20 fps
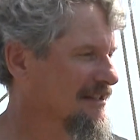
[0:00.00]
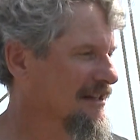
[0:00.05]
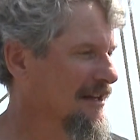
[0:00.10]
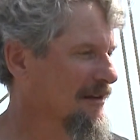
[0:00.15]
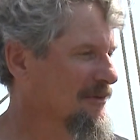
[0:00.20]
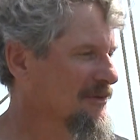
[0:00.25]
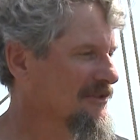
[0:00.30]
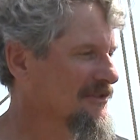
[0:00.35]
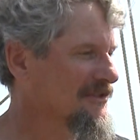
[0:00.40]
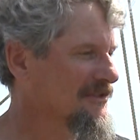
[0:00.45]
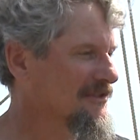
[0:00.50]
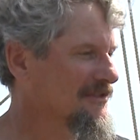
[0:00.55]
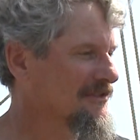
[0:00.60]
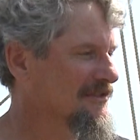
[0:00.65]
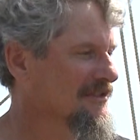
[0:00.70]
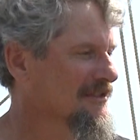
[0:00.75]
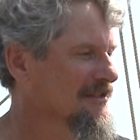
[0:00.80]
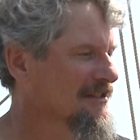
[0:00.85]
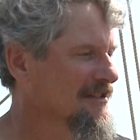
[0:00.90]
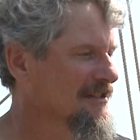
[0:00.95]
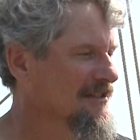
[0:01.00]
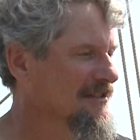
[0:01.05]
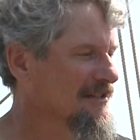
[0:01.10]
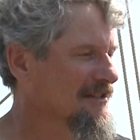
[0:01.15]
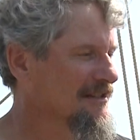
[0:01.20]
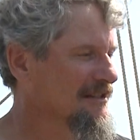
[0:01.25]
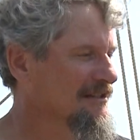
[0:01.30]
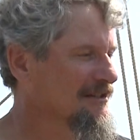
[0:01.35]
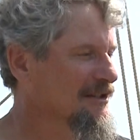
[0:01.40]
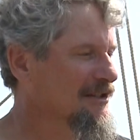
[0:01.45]
I was
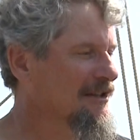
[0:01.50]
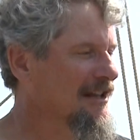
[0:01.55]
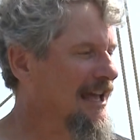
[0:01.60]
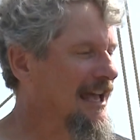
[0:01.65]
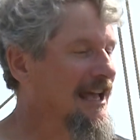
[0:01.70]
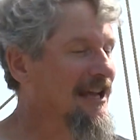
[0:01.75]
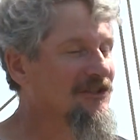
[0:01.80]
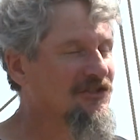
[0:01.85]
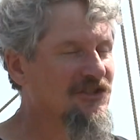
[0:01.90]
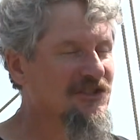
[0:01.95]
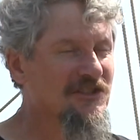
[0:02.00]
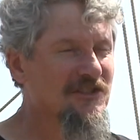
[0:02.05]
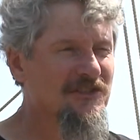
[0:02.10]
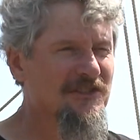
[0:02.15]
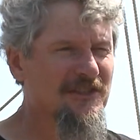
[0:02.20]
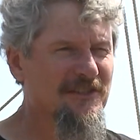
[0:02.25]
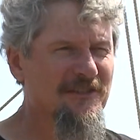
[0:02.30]
a little anxious,